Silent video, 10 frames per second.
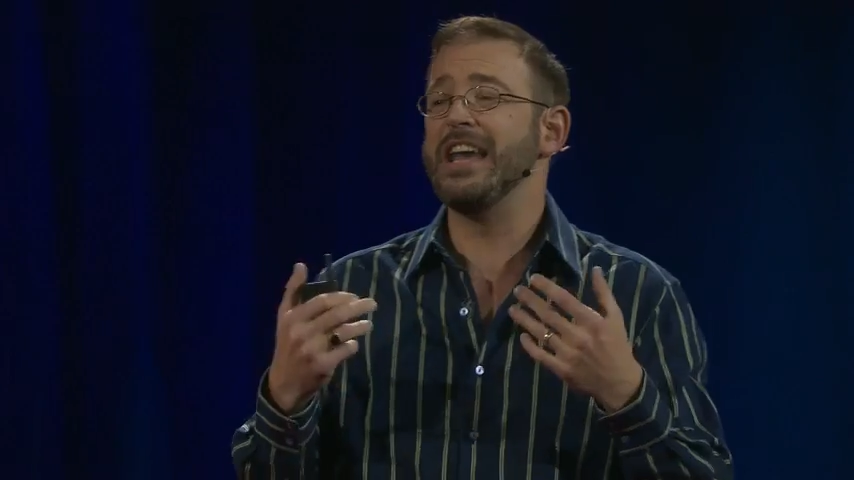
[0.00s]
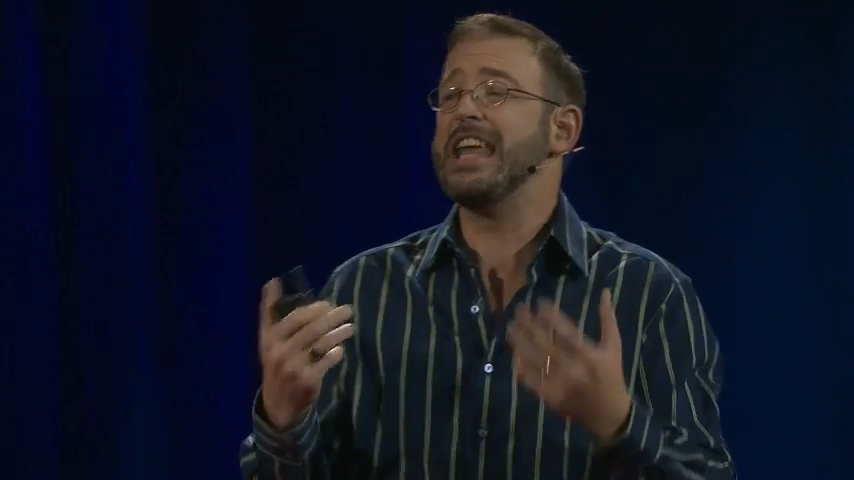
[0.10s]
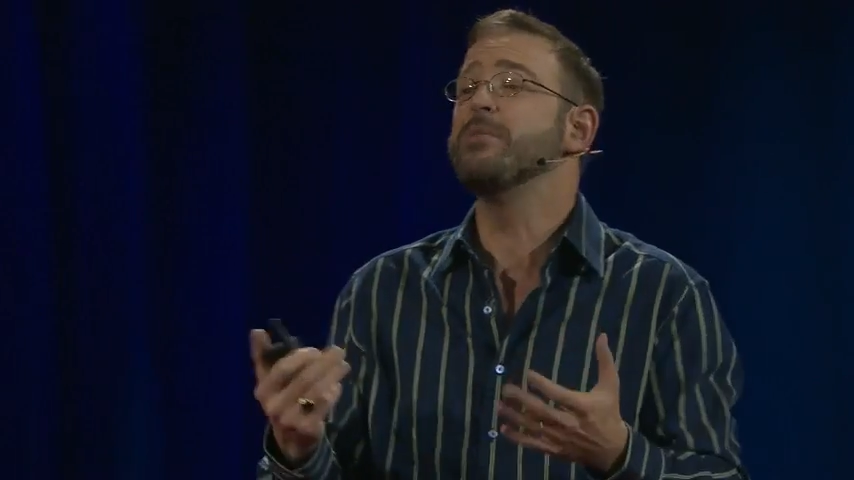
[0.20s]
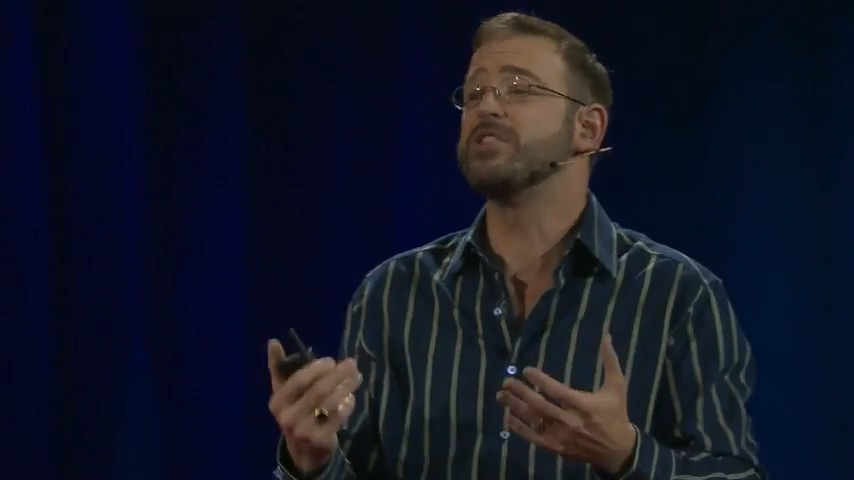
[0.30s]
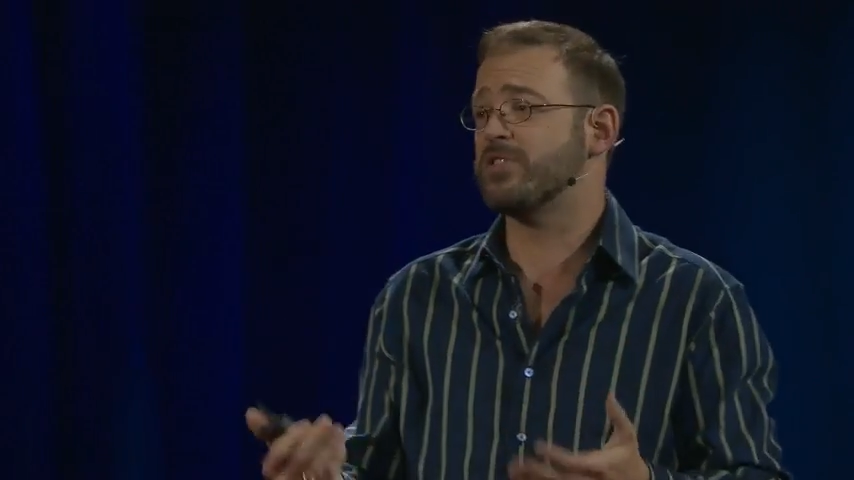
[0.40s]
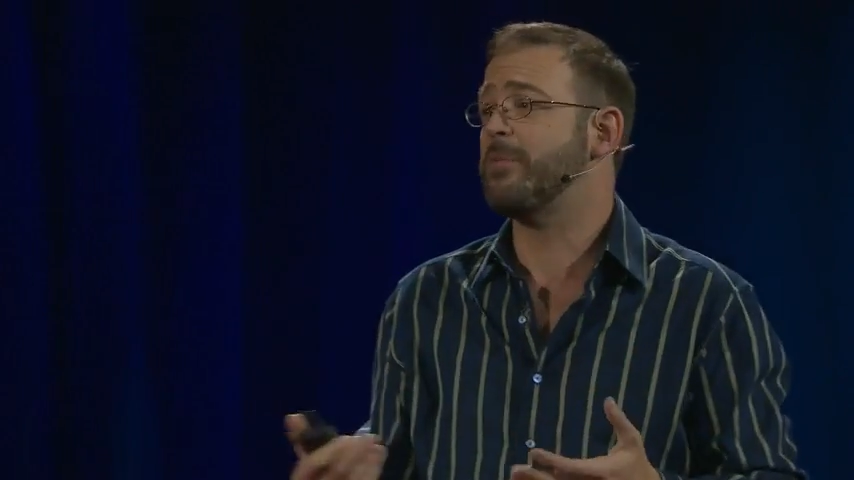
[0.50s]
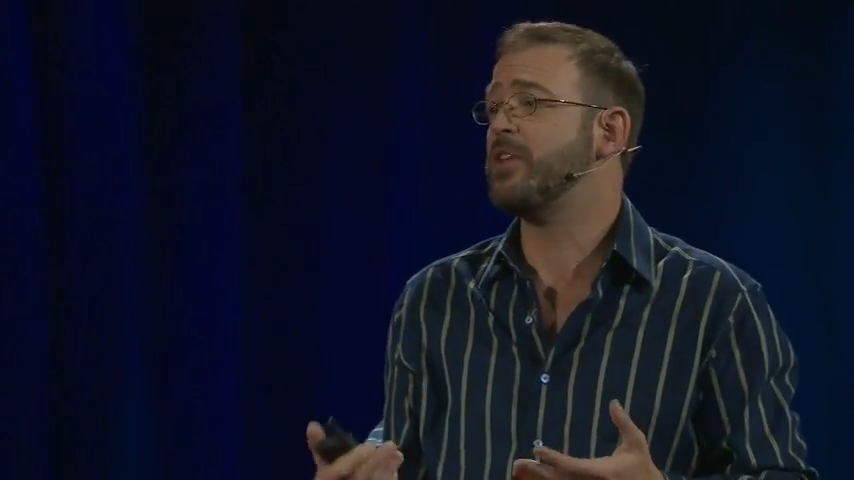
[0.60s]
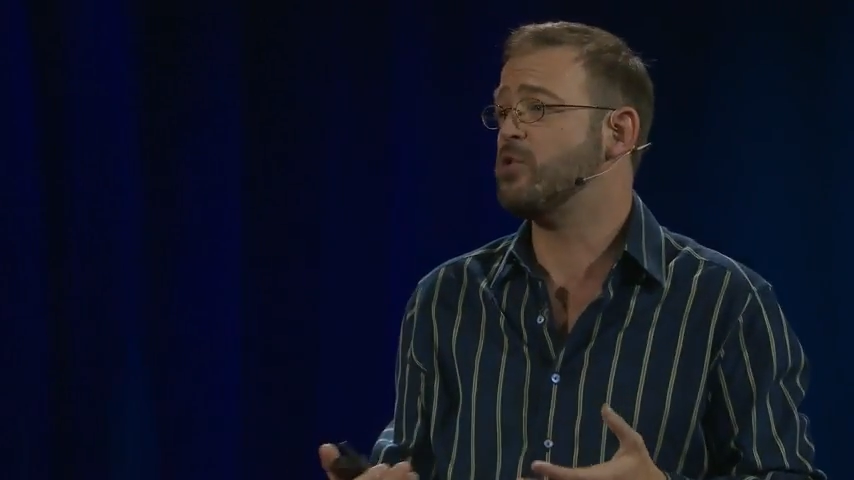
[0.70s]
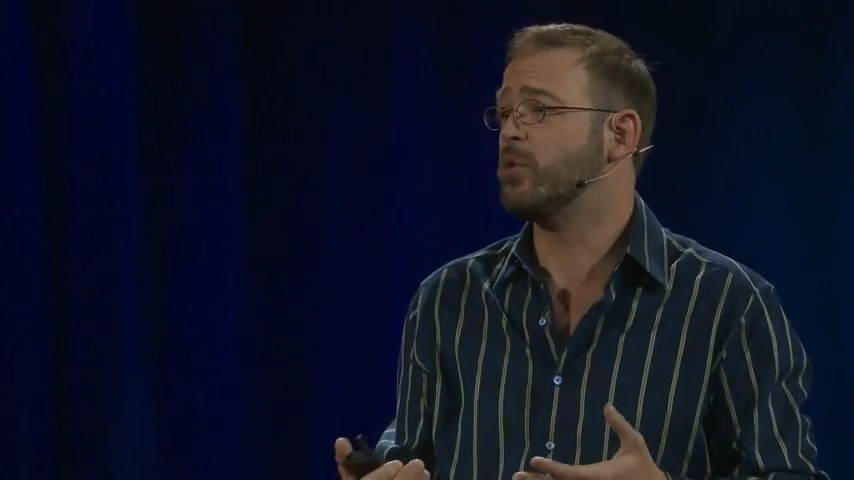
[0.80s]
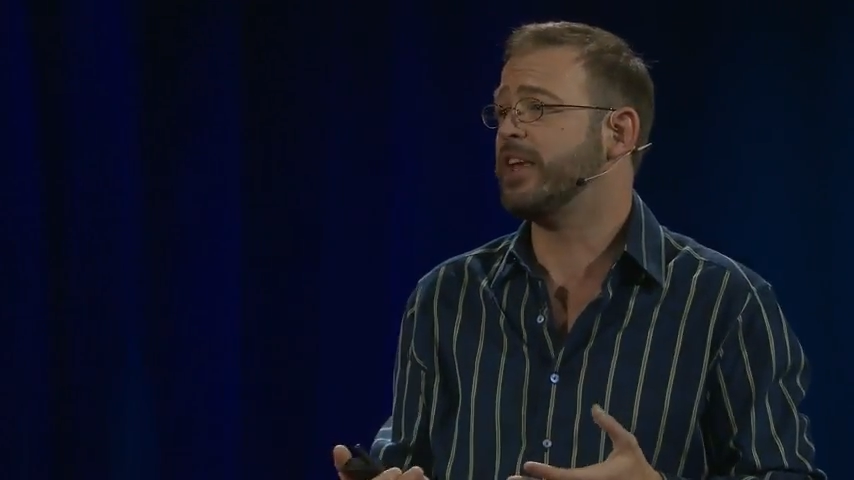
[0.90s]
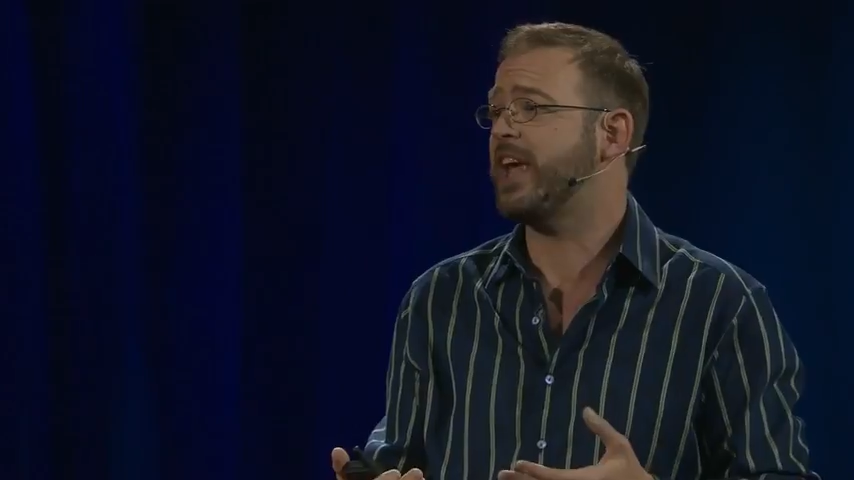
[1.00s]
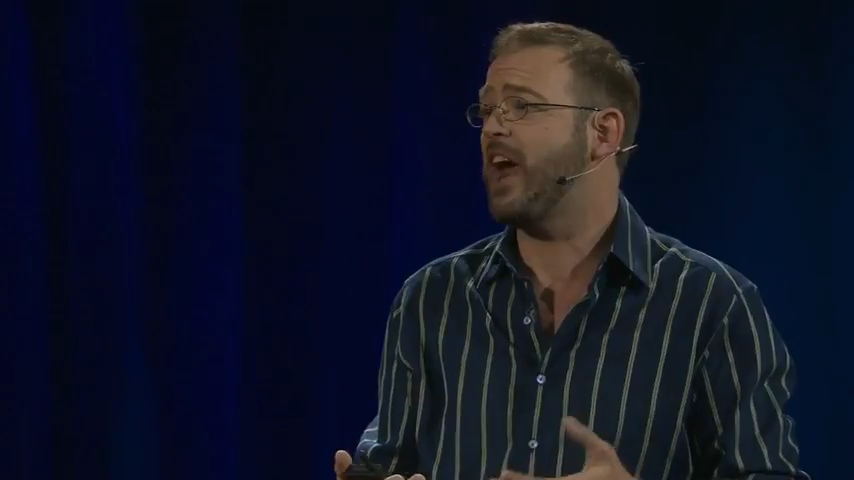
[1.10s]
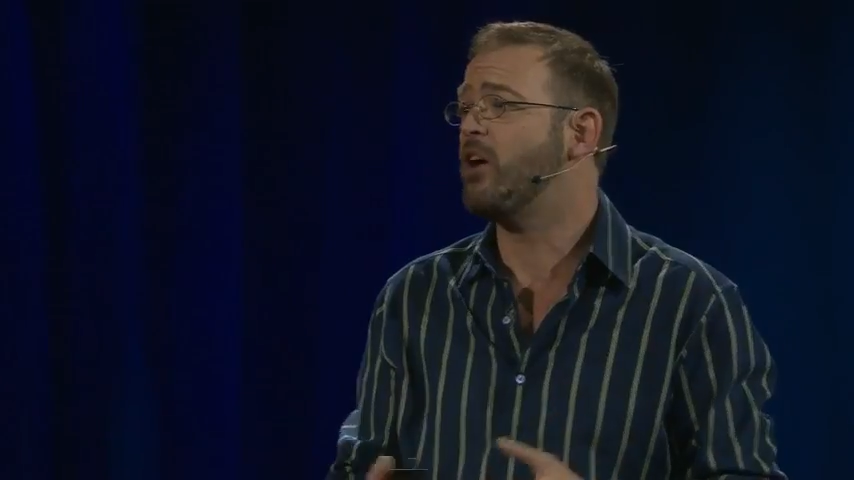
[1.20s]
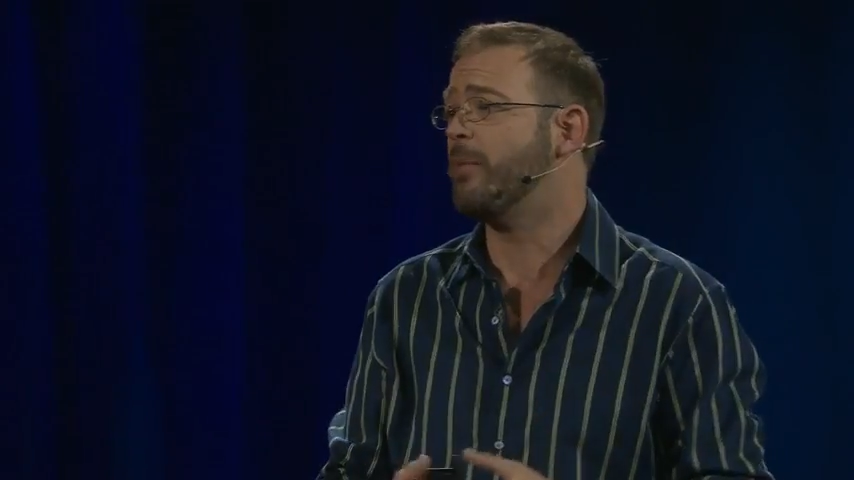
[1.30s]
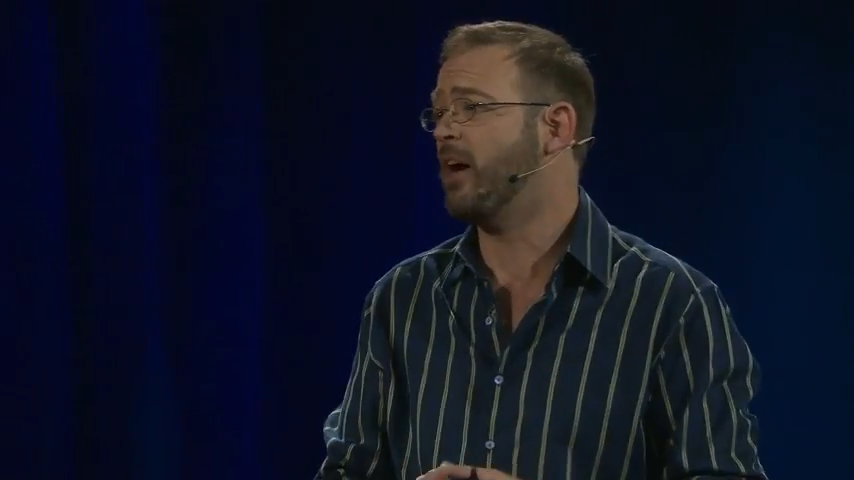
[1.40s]
image of something you really
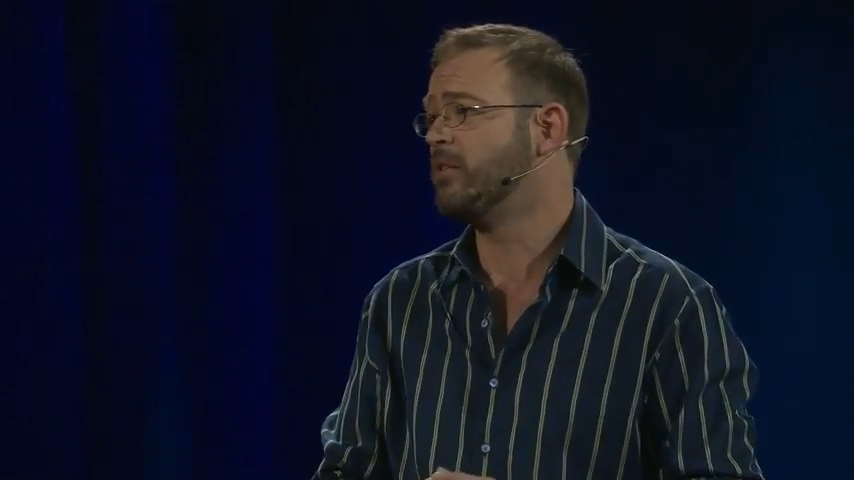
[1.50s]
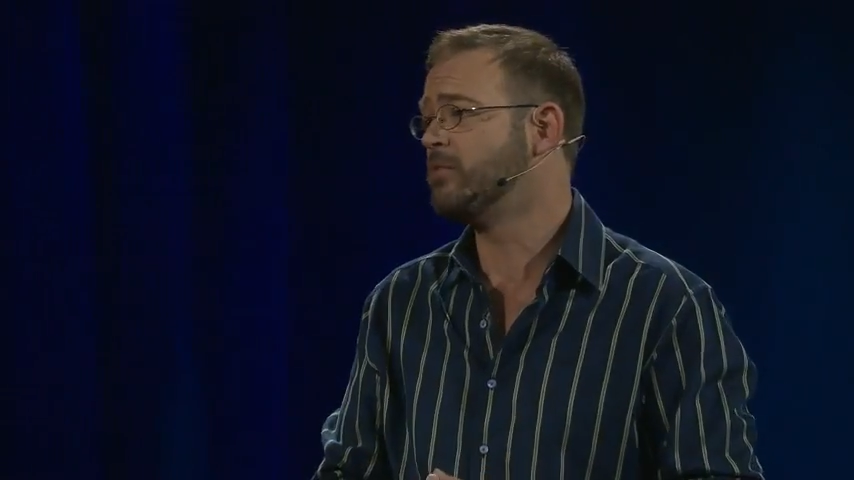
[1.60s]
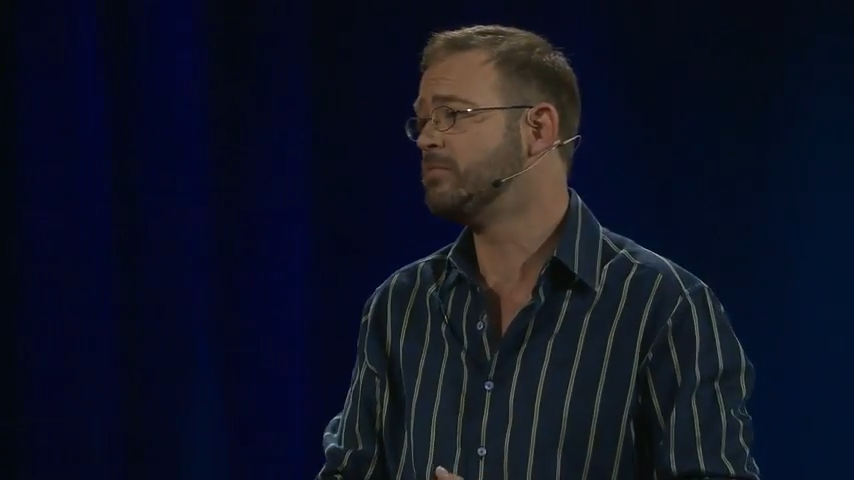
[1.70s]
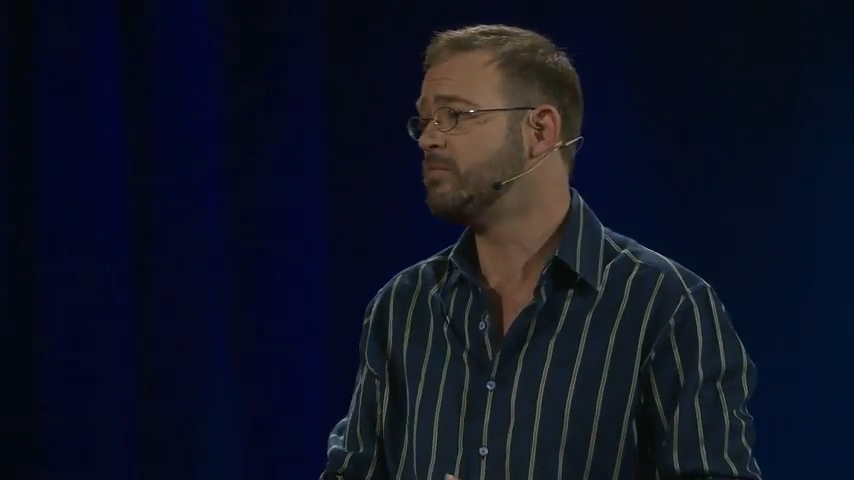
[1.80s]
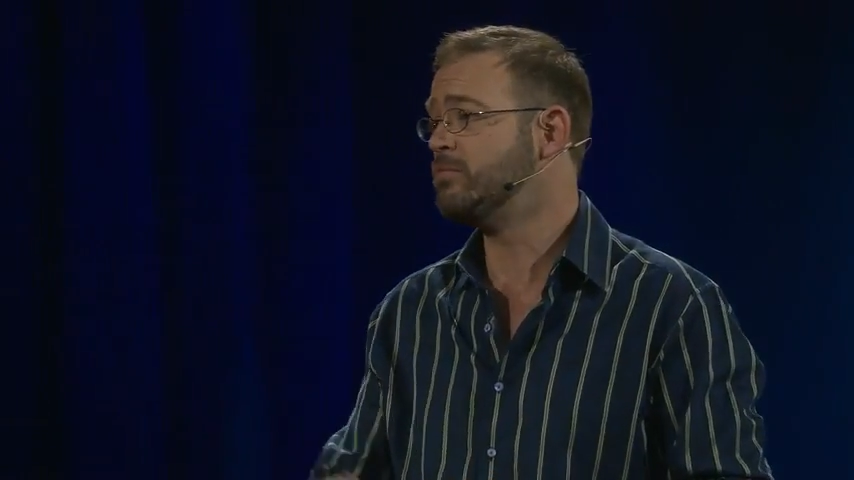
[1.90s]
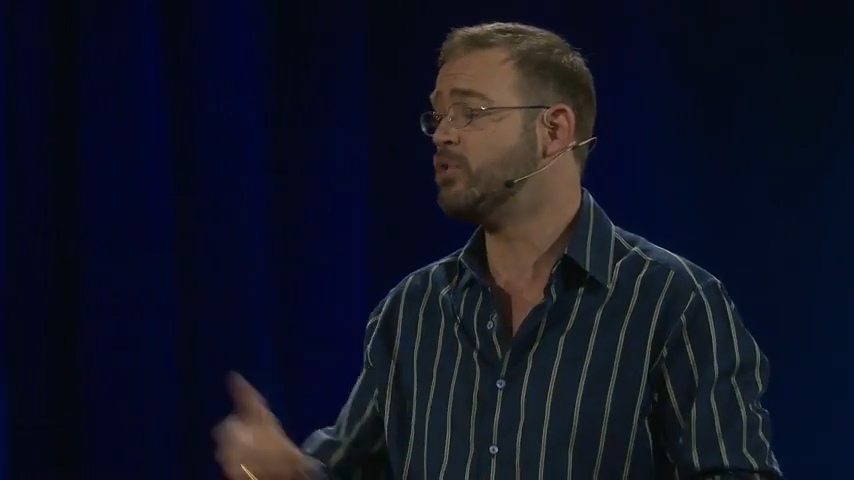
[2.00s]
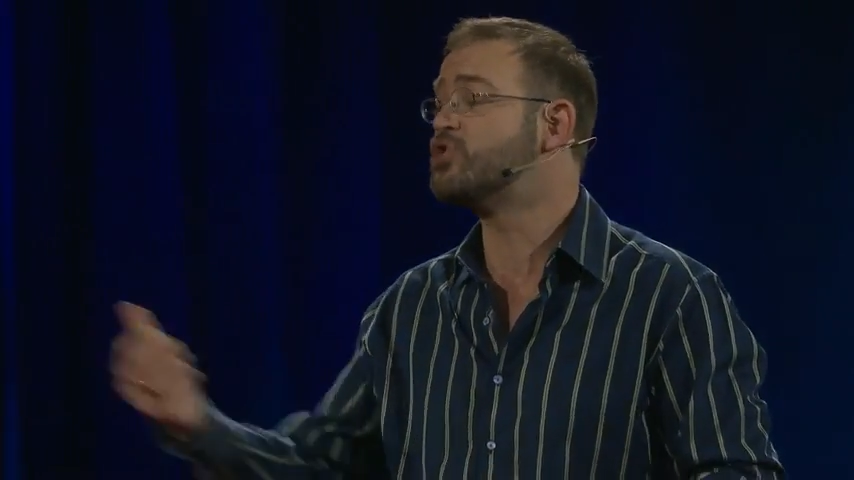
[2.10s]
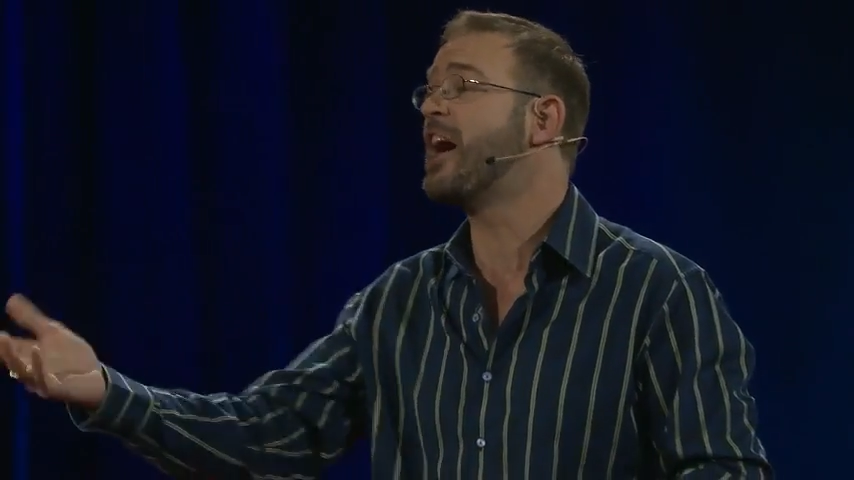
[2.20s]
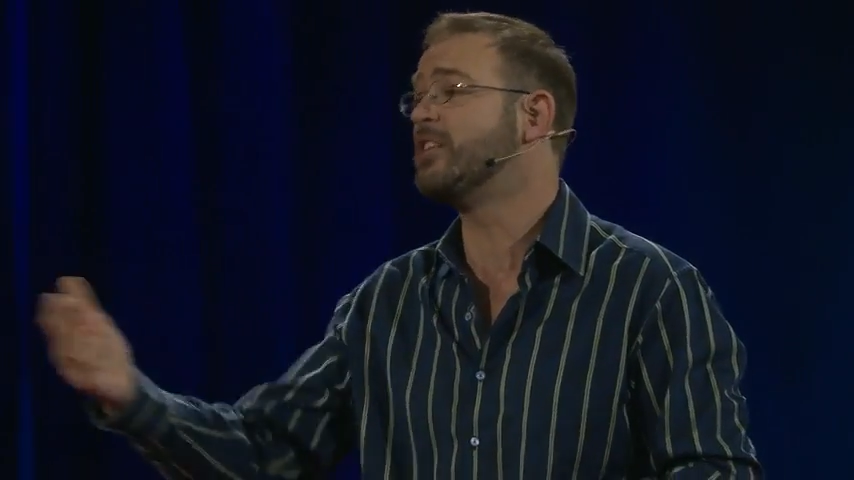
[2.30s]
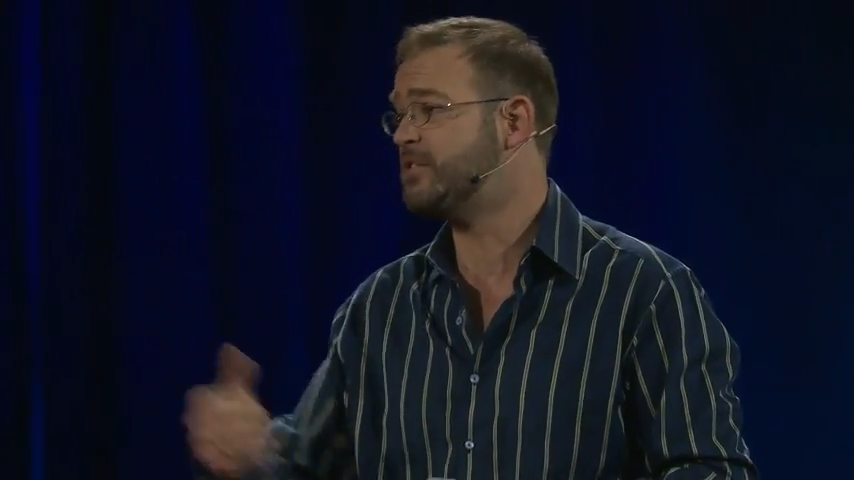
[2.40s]
care about, your child's